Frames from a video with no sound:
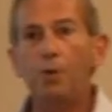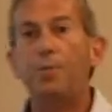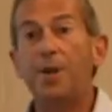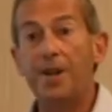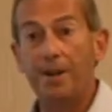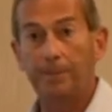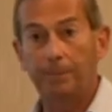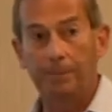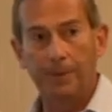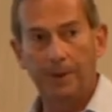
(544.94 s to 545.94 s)
would be.
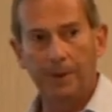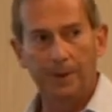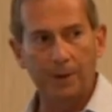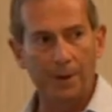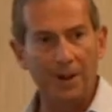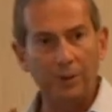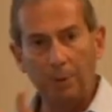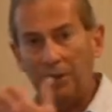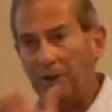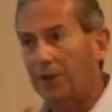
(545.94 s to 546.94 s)
So it
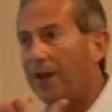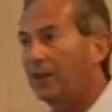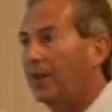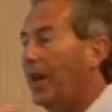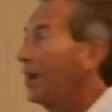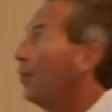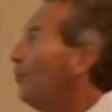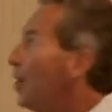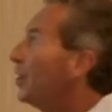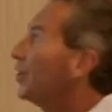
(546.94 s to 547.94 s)
explicitly takes account
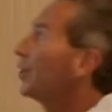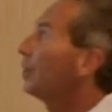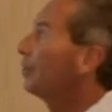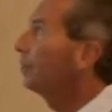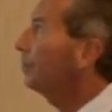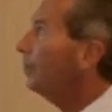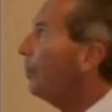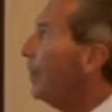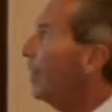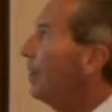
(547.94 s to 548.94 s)
of risk
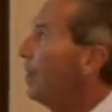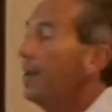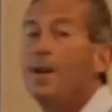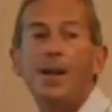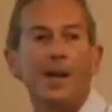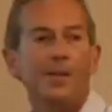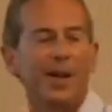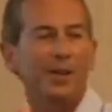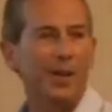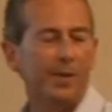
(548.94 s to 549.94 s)
in
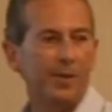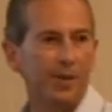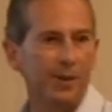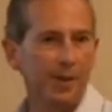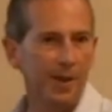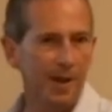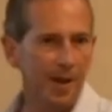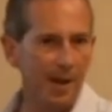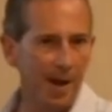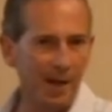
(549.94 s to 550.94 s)
that sense.
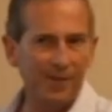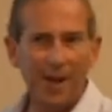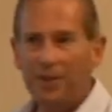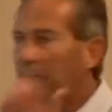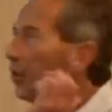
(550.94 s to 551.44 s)
And then the